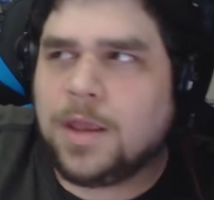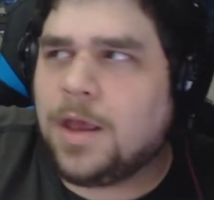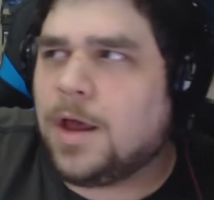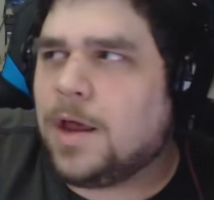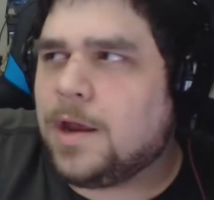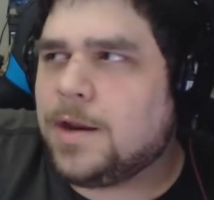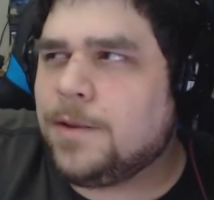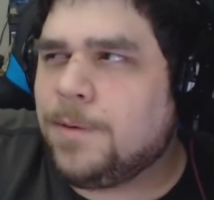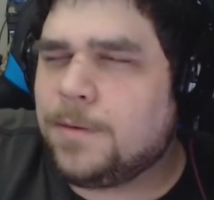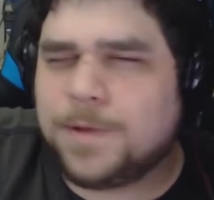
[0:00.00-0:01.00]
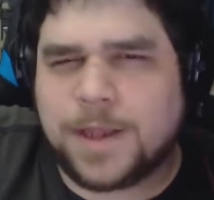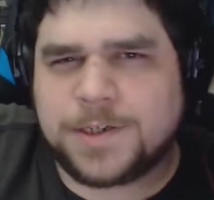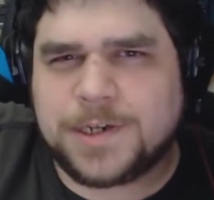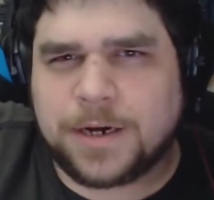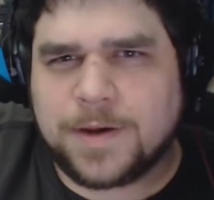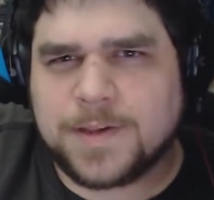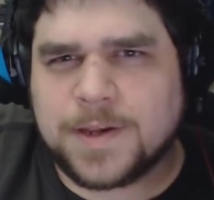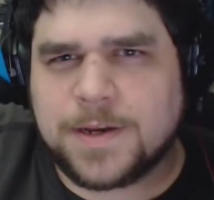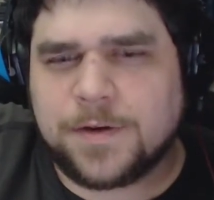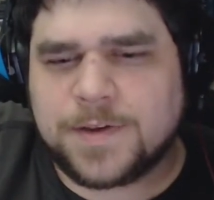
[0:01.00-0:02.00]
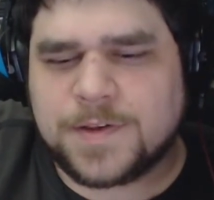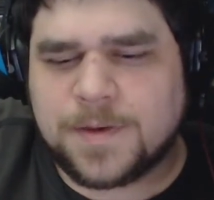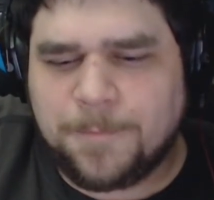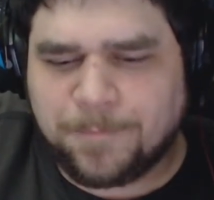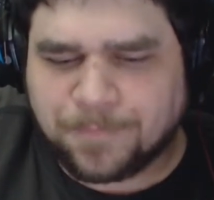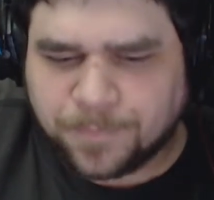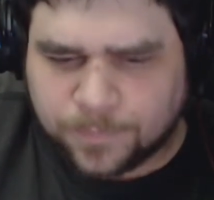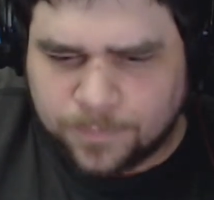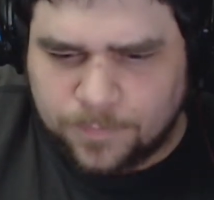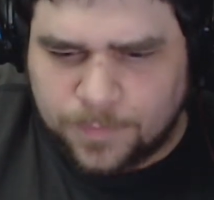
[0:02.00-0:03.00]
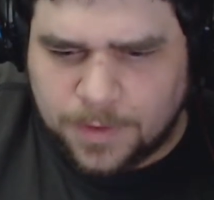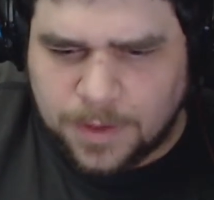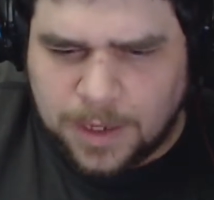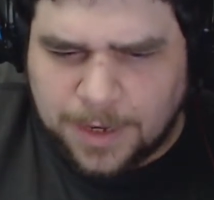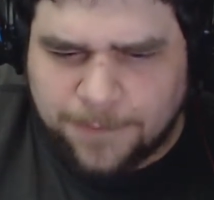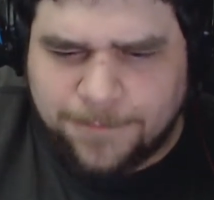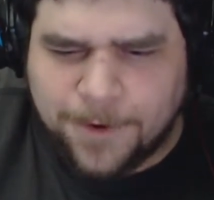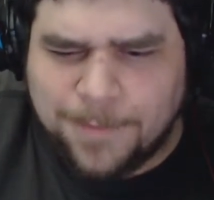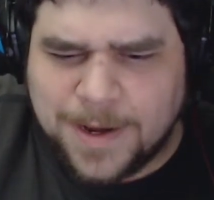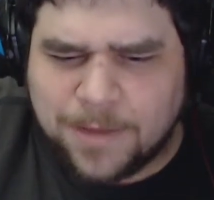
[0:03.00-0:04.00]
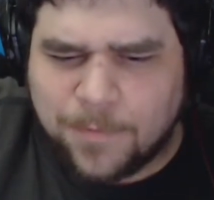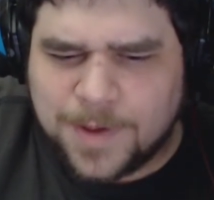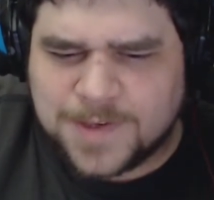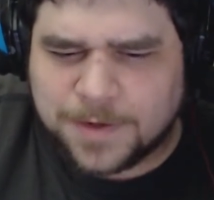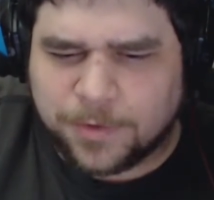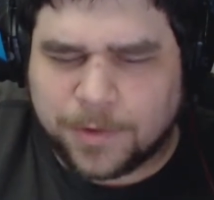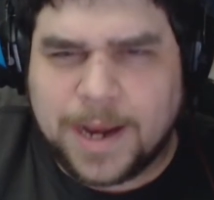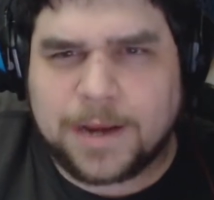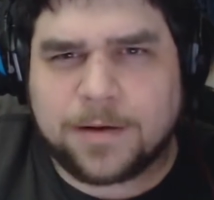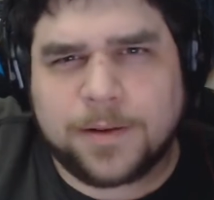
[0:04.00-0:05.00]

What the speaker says: Another problem with that chair is I noticed the foam in it wasn't great.